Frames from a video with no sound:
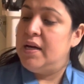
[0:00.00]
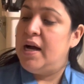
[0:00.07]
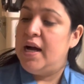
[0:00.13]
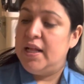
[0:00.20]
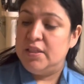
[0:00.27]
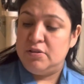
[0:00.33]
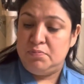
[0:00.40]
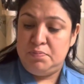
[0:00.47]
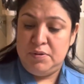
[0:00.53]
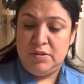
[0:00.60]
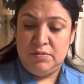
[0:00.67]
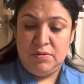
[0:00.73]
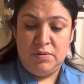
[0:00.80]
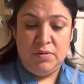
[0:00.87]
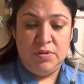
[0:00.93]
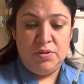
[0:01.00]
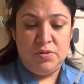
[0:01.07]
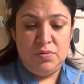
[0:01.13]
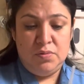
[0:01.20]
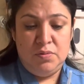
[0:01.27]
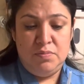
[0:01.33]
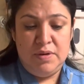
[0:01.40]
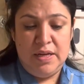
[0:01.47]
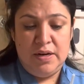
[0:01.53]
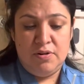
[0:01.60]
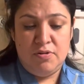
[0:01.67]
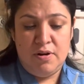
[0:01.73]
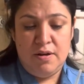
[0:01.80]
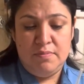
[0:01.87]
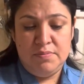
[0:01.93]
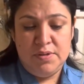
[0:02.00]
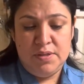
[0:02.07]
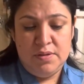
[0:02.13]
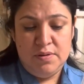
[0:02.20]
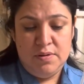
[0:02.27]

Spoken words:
haldopildarole 2 milligrams,